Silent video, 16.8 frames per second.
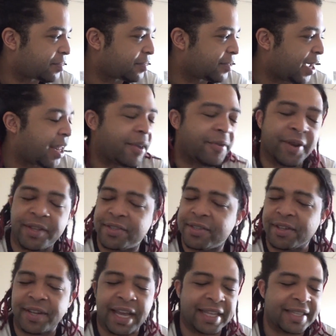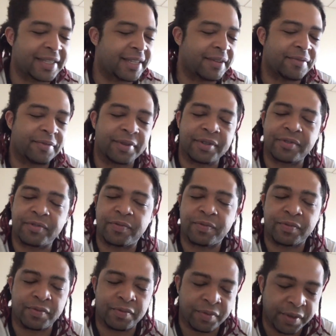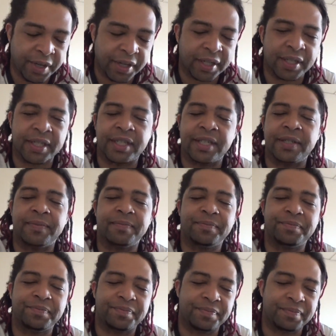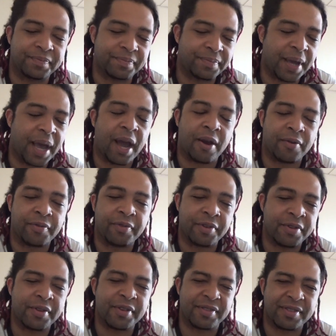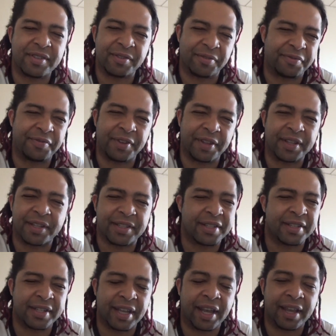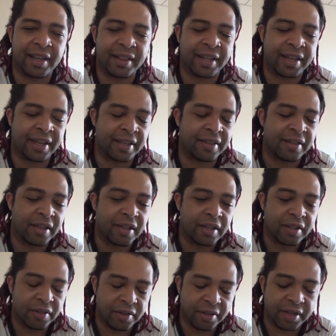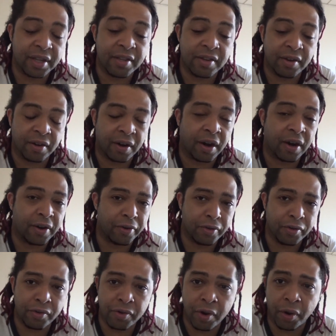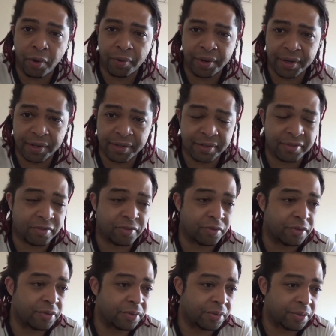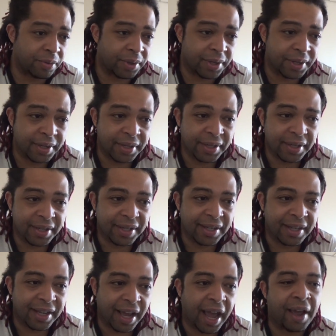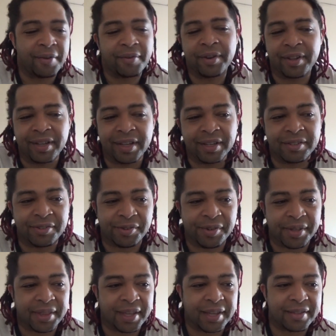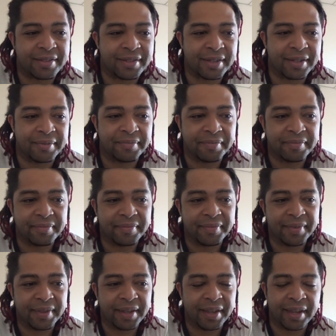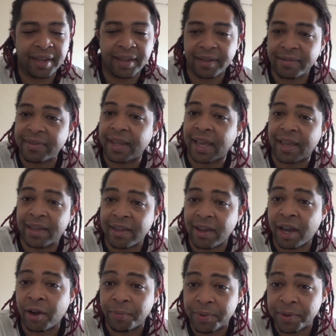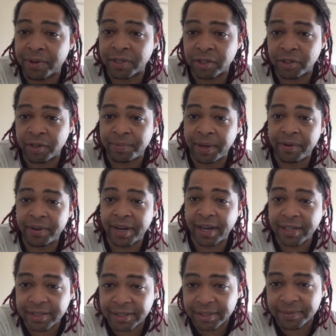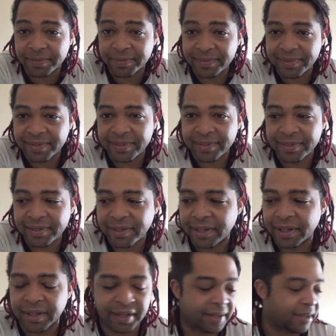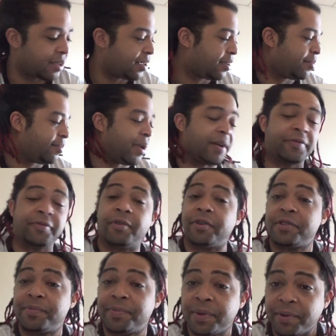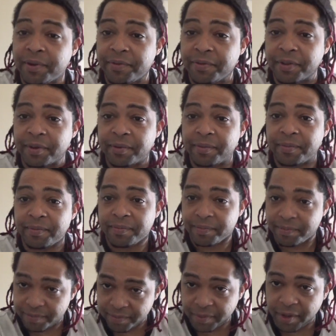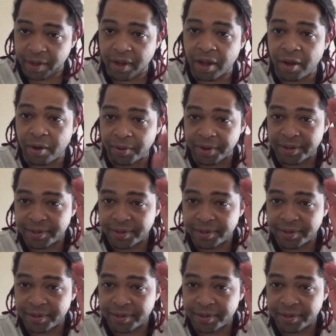anyway, so that scene was really powerful. You could still feel it today. Like, look in your heart, you know it is true. I really enjoyed that scene. And thank you. I hope you enjoyed my reaction. May the Force be with you. Always.